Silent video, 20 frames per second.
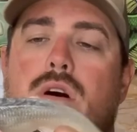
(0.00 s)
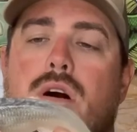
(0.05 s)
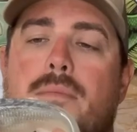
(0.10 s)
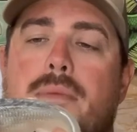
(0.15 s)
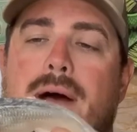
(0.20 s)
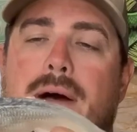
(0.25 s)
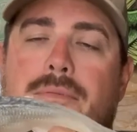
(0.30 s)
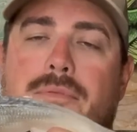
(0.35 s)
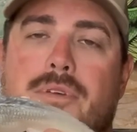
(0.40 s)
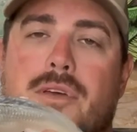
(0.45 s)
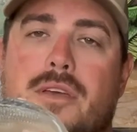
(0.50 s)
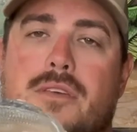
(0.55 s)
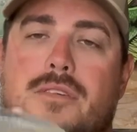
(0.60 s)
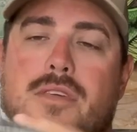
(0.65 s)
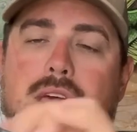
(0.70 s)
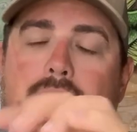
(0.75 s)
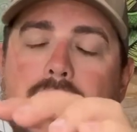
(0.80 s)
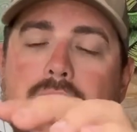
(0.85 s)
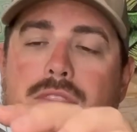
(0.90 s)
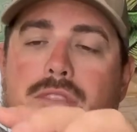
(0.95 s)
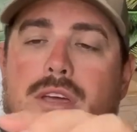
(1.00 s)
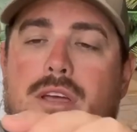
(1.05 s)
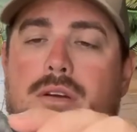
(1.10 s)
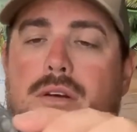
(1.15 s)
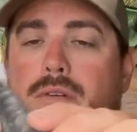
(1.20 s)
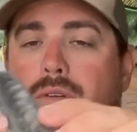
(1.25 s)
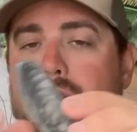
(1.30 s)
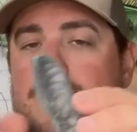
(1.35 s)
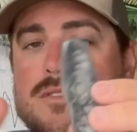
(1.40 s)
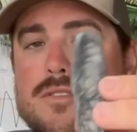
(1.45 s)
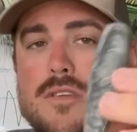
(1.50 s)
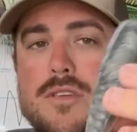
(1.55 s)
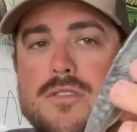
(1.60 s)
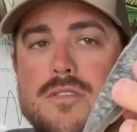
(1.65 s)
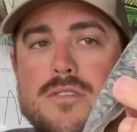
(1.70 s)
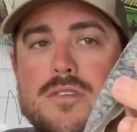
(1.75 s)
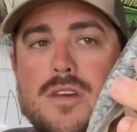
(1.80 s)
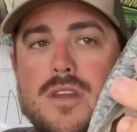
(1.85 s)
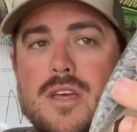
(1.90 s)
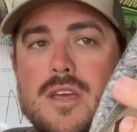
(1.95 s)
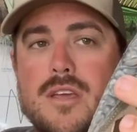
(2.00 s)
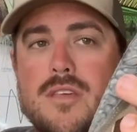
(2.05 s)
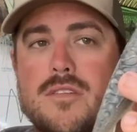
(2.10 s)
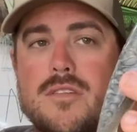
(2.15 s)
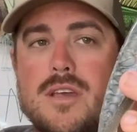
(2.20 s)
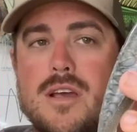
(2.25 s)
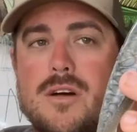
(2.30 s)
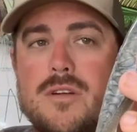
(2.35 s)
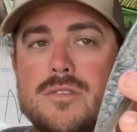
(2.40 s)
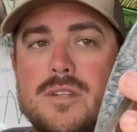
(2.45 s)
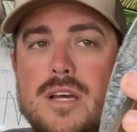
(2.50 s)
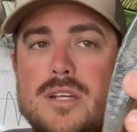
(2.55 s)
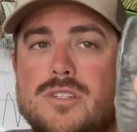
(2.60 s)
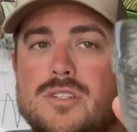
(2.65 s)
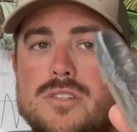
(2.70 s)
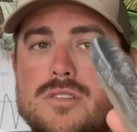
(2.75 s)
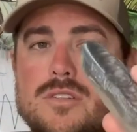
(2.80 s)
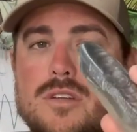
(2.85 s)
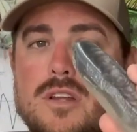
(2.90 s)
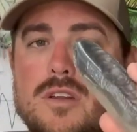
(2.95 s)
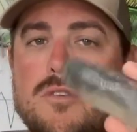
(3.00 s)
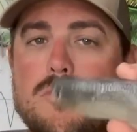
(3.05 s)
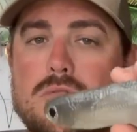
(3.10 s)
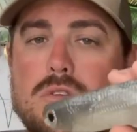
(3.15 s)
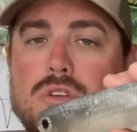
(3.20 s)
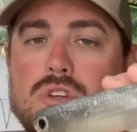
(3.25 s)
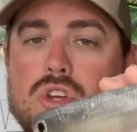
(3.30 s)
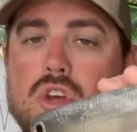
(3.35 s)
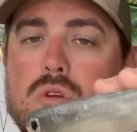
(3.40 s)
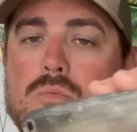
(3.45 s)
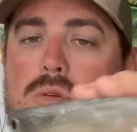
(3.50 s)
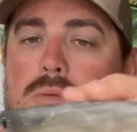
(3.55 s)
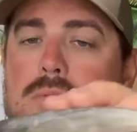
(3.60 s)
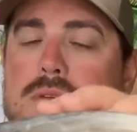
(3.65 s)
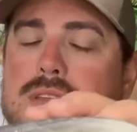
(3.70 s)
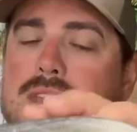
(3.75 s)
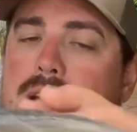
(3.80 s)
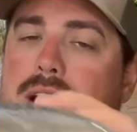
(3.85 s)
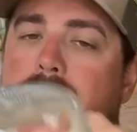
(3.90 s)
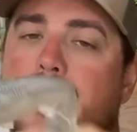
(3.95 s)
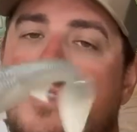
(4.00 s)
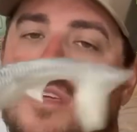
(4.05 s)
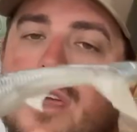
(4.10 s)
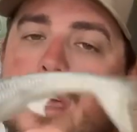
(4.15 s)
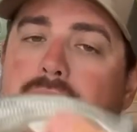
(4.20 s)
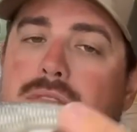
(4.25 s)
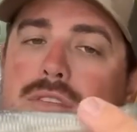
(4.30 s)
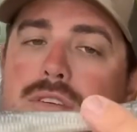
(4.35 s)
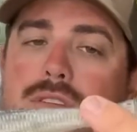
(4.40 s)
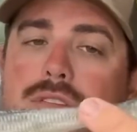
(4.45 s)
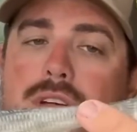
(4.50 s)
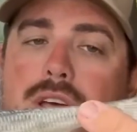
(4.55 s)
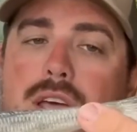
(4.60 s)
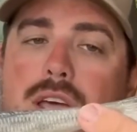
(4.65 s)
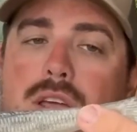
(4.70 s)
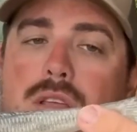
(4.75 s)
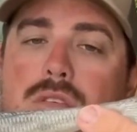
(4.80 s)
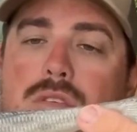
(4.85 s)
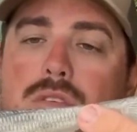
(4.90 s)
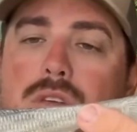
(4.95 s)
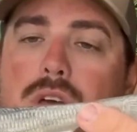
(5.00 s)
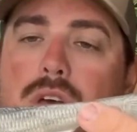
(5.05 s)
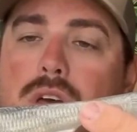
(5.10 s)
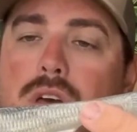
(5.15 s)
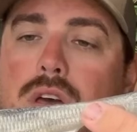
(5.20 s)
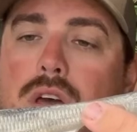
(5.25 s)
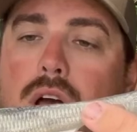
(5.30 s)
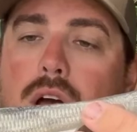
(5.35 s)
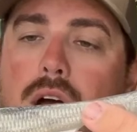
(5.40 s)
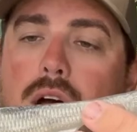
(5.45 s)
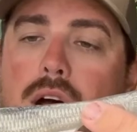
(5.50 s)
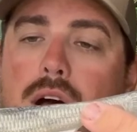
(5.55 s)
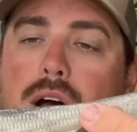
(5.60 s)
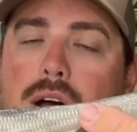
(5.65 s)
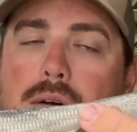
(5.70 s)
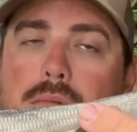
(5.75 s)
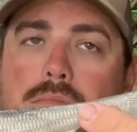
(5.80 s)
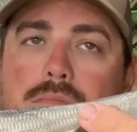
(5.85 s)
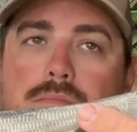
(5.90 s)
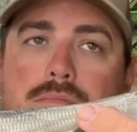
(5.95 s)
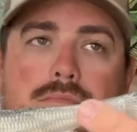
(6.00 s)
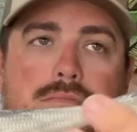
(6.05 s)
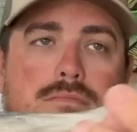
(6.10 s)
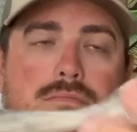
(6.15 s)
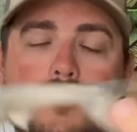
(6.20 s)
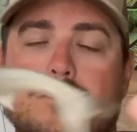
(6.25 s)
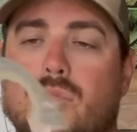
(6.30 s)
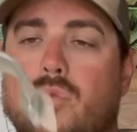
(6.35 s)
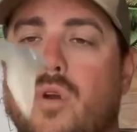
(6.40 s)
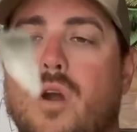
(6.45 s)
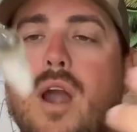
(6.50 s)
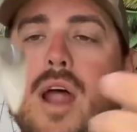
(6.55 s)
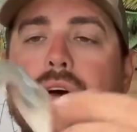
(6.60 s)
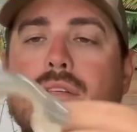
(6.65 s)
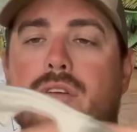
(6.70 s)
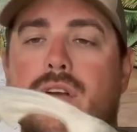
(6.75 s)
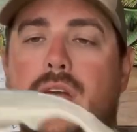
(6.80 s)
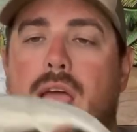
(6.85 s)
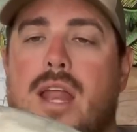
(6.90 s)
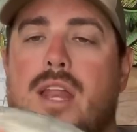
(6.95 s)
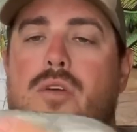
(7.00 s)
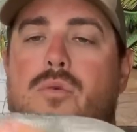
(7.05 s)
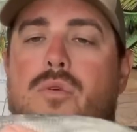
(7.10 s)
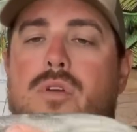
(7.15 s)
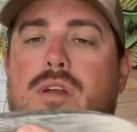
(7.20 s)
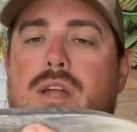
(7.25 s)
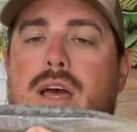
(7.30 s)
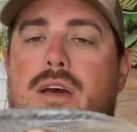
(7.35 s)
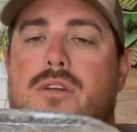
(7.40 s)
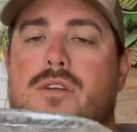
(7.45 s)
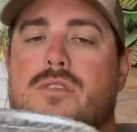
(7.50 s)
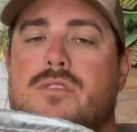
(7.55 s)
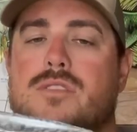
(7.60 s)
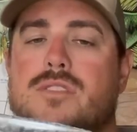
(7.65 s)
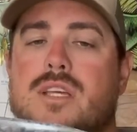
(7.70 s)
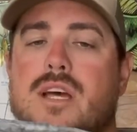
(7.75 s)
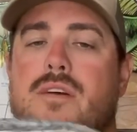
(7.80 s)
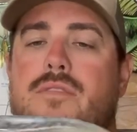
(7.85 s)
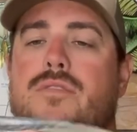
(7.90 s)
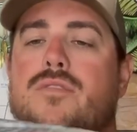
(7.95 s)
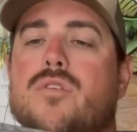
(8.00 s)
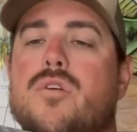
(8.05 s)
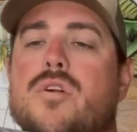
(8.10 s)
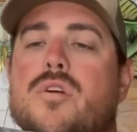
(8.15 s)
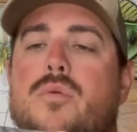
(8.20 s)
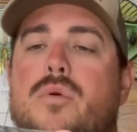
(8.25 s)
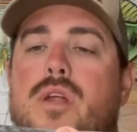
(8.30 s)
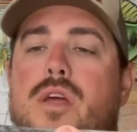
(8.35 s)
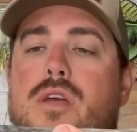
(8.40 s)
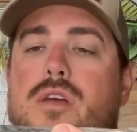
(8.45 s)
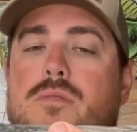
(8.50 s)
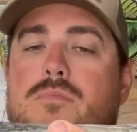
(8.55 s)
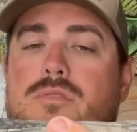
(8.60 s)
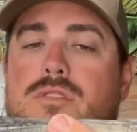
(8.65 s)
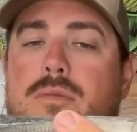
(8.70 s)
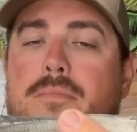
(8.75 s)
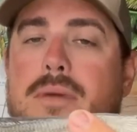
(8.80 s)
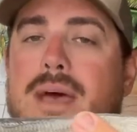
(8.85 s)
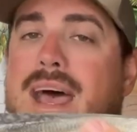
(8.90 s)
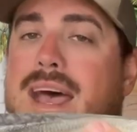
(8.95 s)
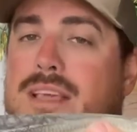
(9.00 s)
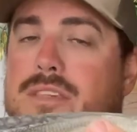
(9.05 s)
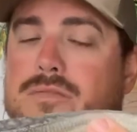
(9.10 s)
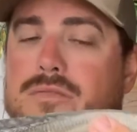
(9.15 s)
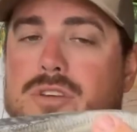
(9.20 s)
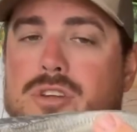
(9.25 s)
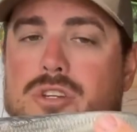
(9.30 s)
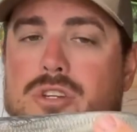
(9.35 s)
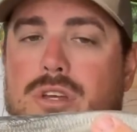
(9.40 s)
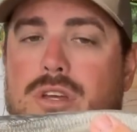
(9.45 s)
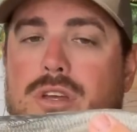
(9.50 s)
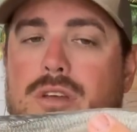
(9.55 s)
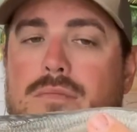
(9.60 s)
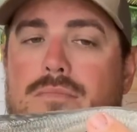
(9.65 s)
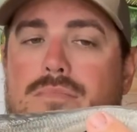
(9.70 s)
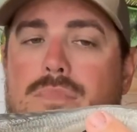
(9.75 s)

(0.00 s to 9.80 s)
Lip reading: about this, and I think a reason this is going to excel not just on Okeechobee, but down in the Everglades, wherever, anywhere down here in South Florida when it comes to bass fishing,